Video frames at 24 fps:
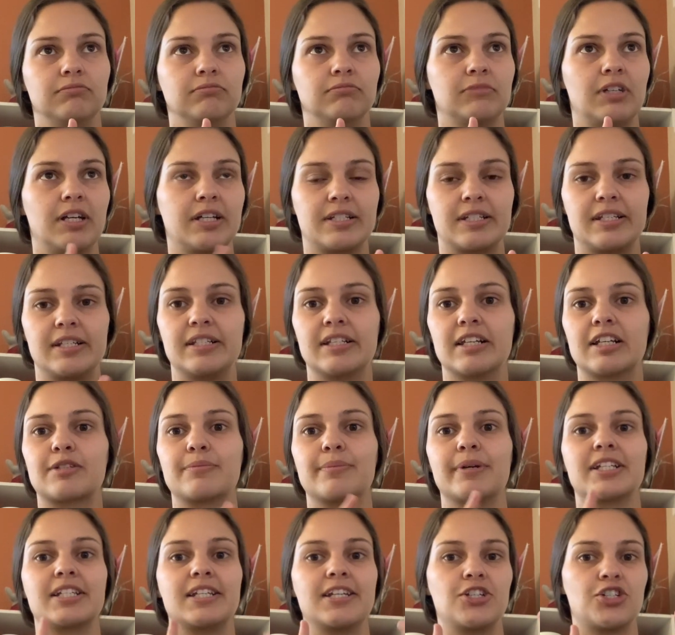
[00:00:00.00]
exceeds
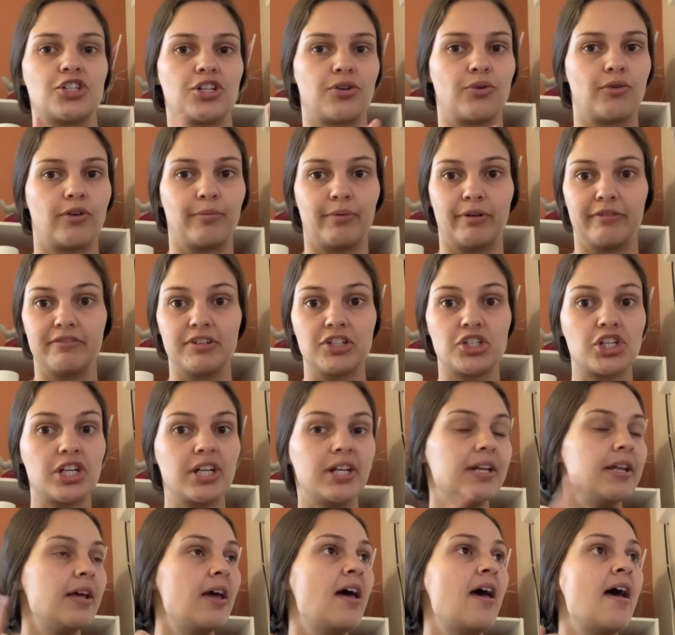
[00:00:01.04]
expectation or proficient,